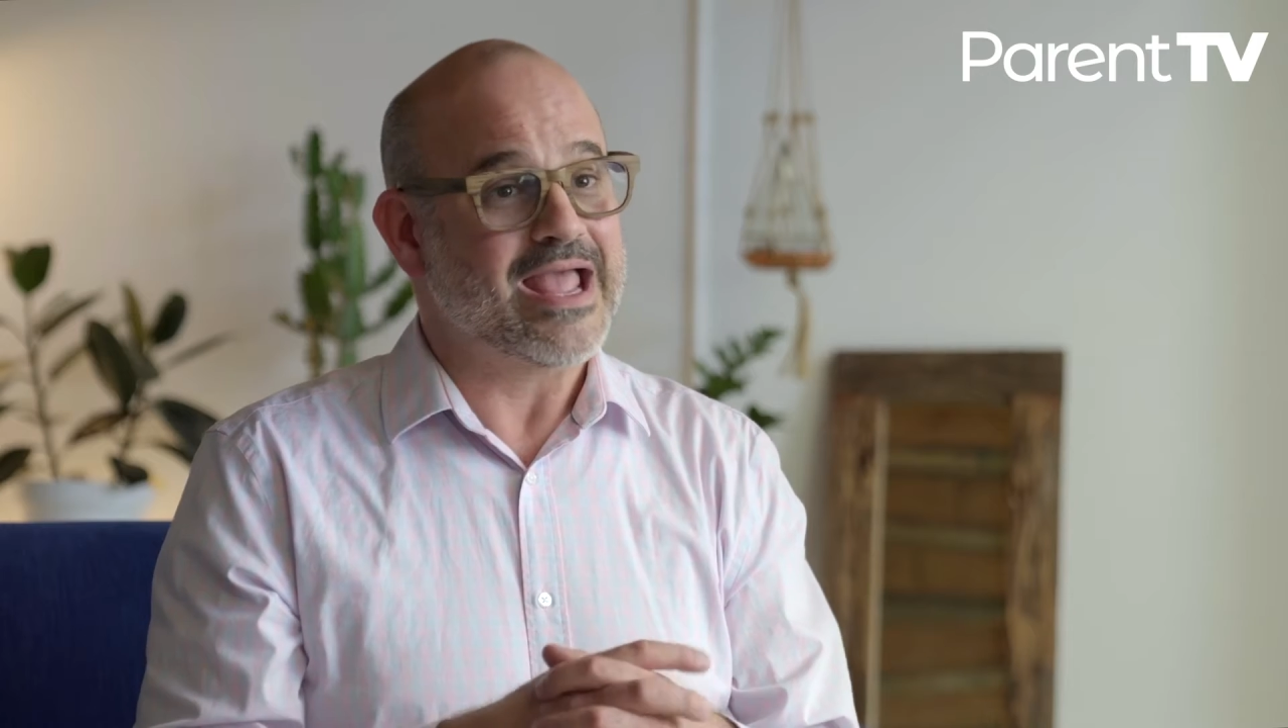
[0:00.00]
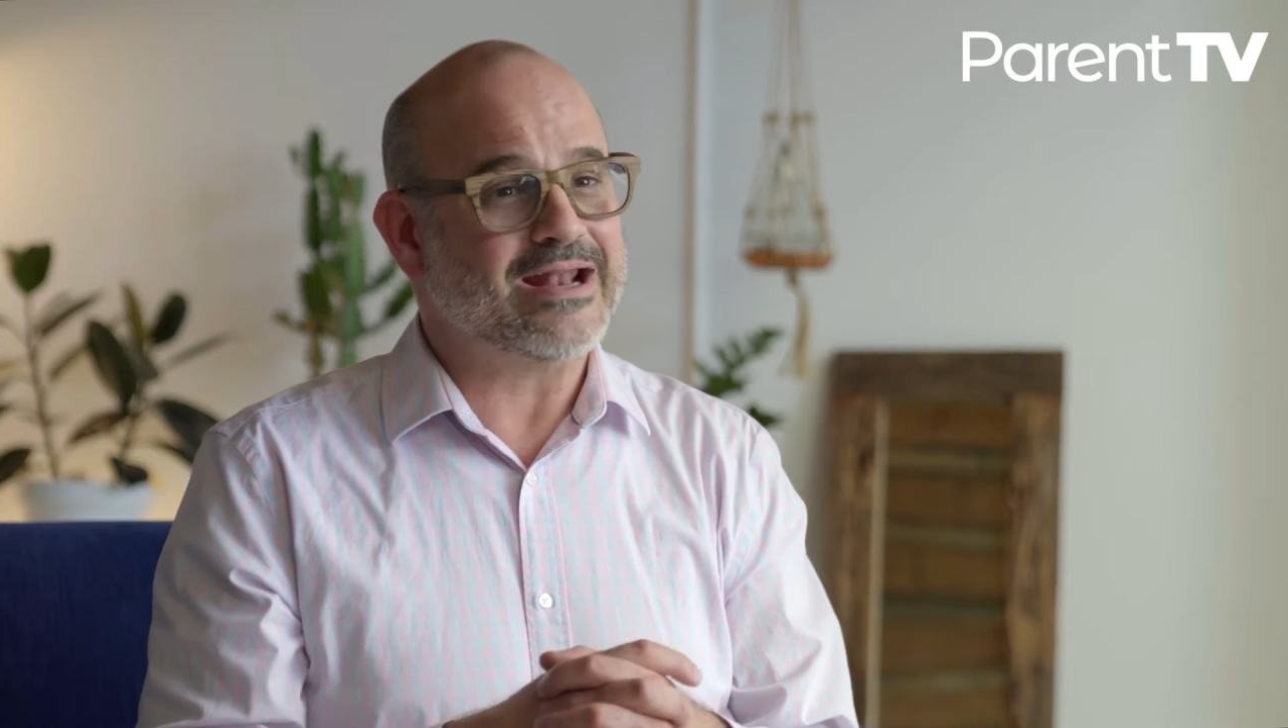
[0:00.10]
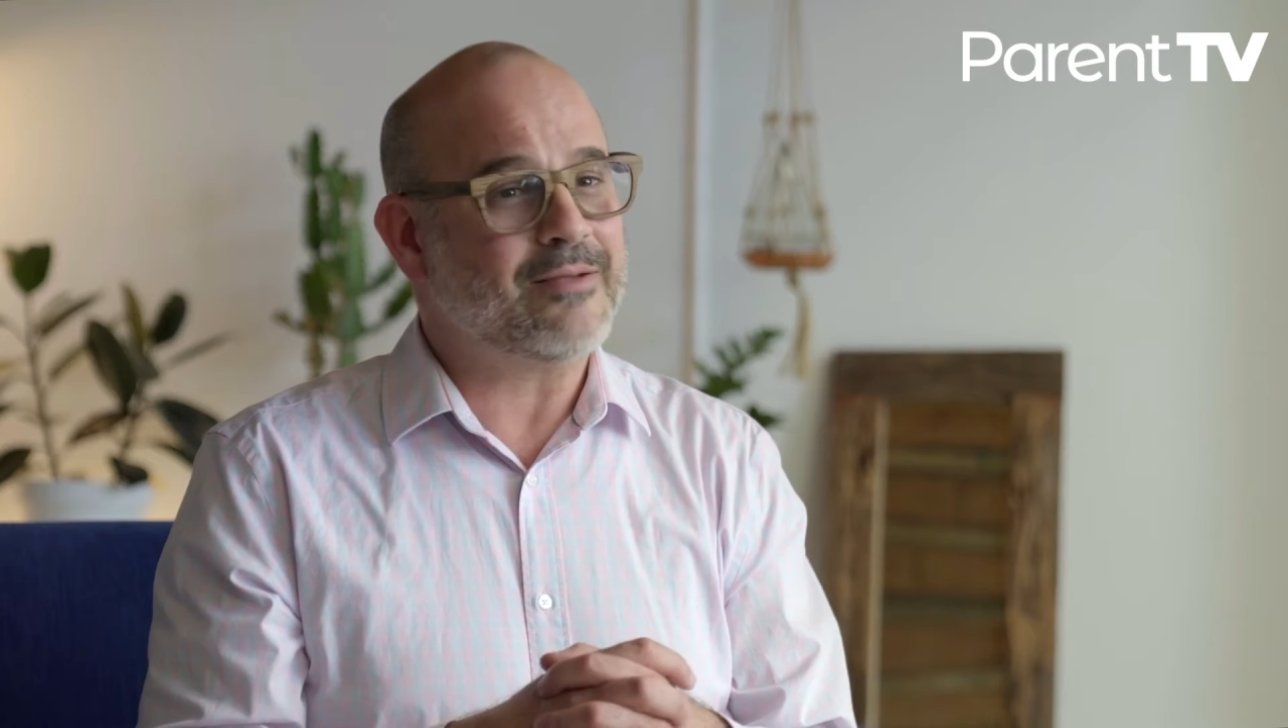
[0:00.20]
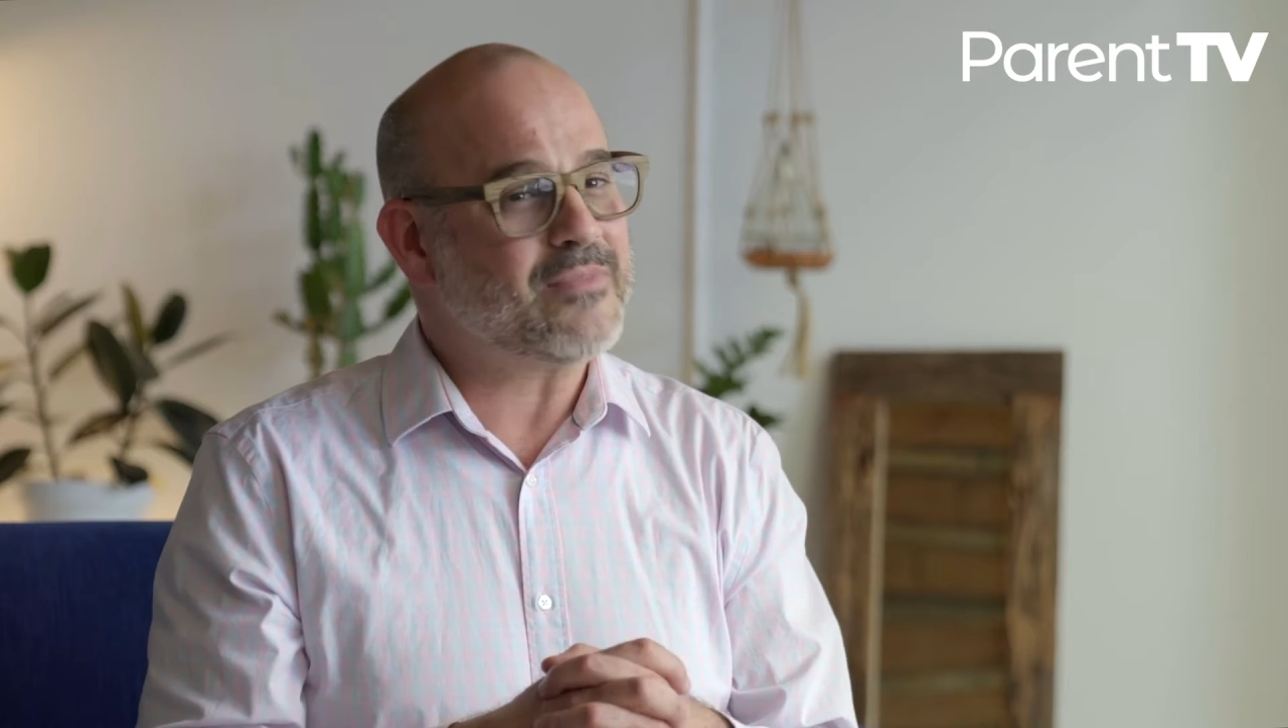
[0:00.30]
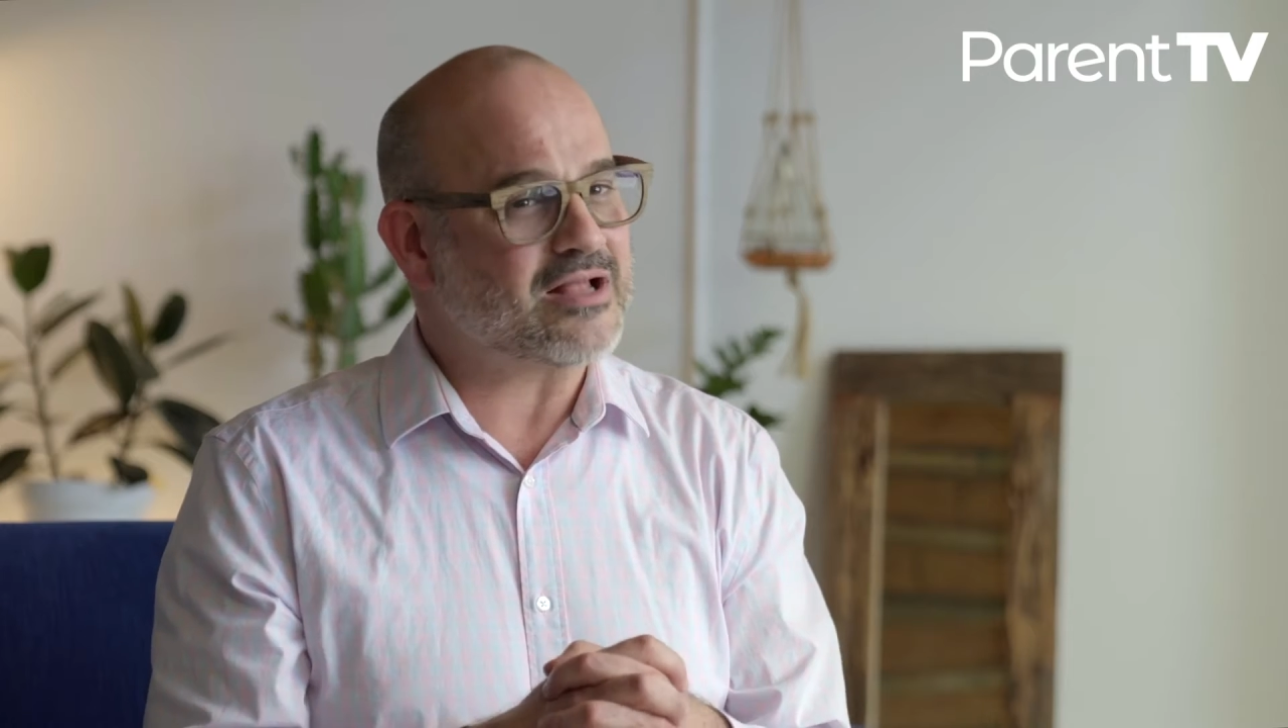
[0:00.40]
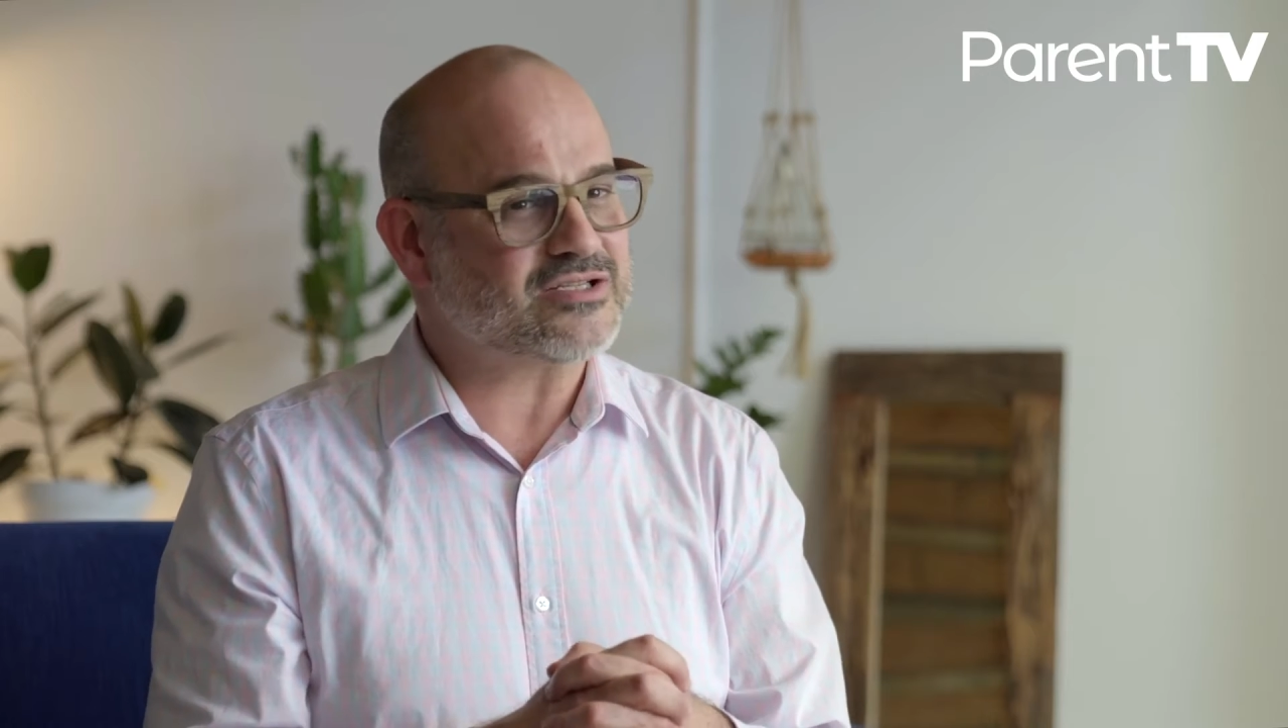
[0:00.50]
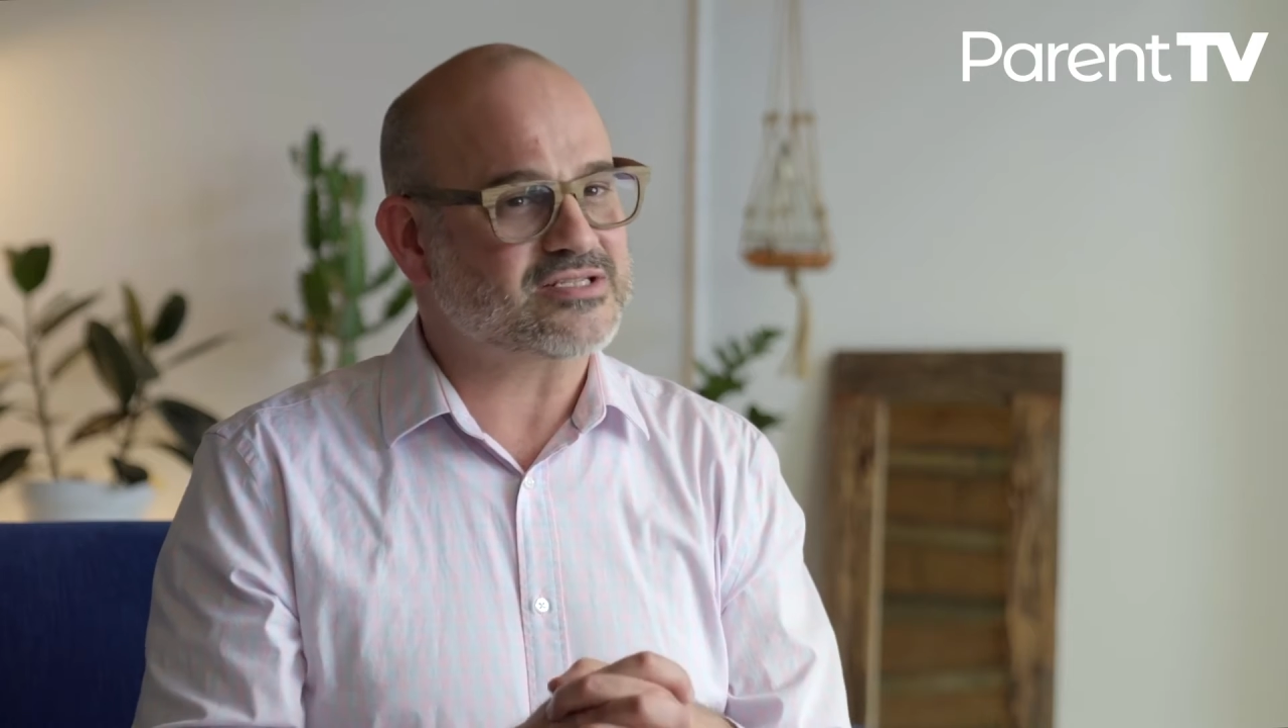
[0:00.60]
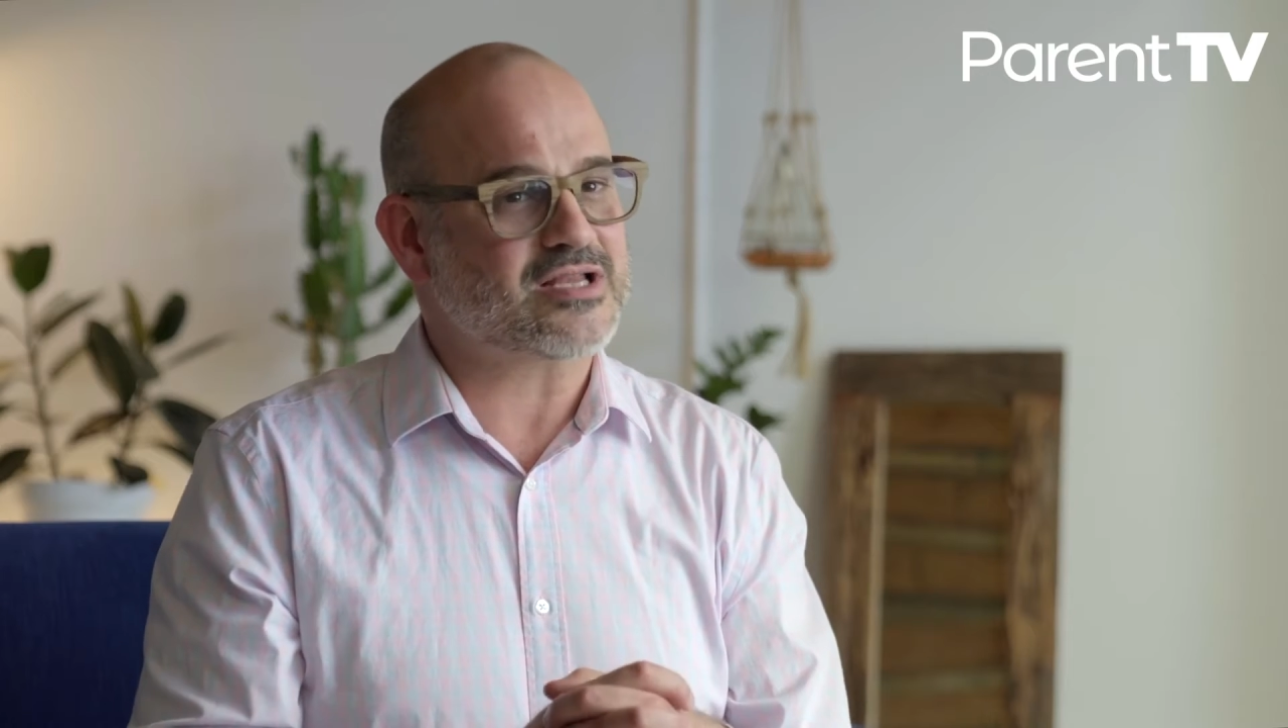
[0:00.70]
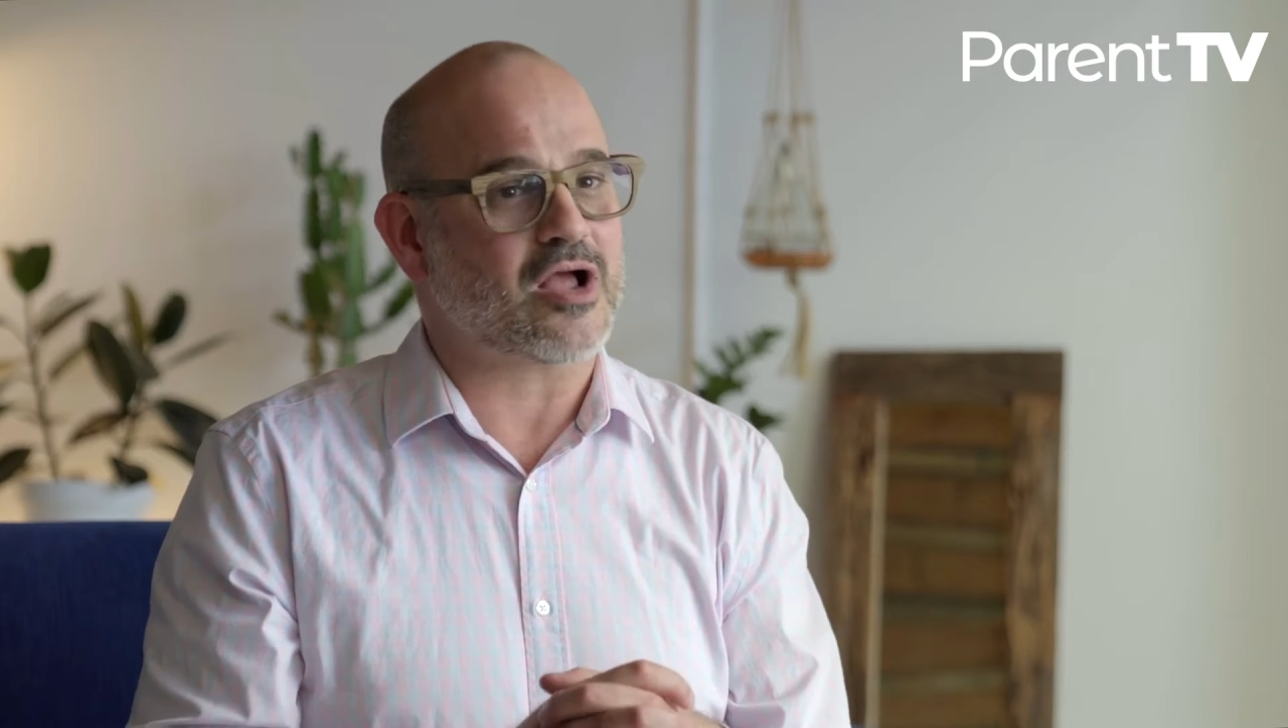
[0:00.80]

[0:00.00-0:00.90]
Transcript: And I'm not just